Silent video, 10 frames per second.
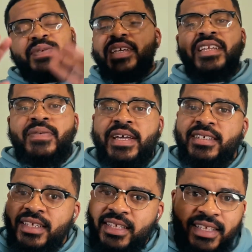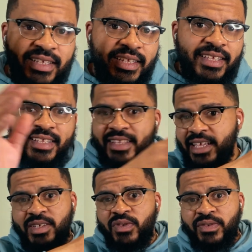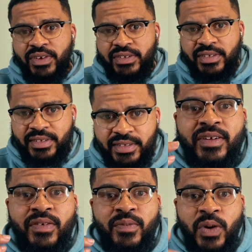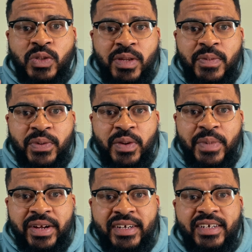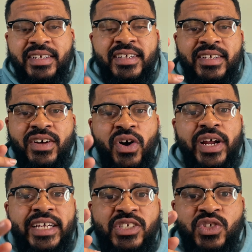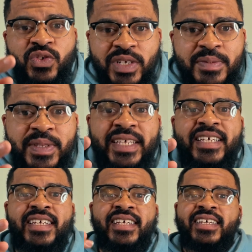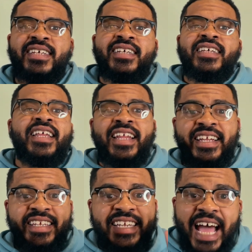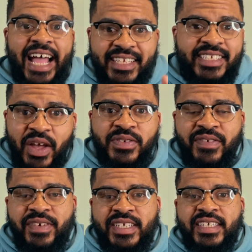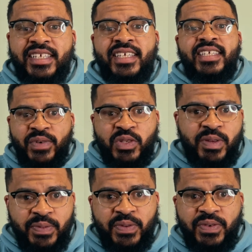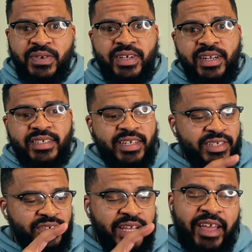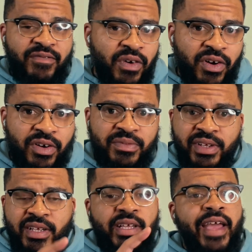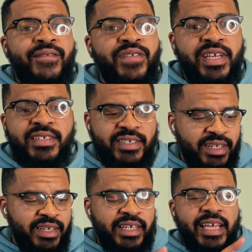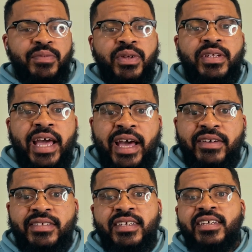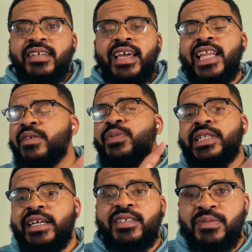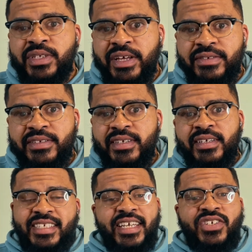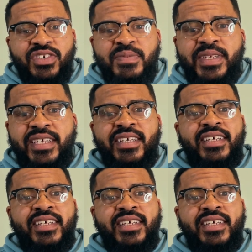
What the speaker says: anyways, let's move on. Most people in America are extremely not self-sufficient. Most people in this country can't farm, can't fish, can't build a house, can't even protect themselves. It's extremely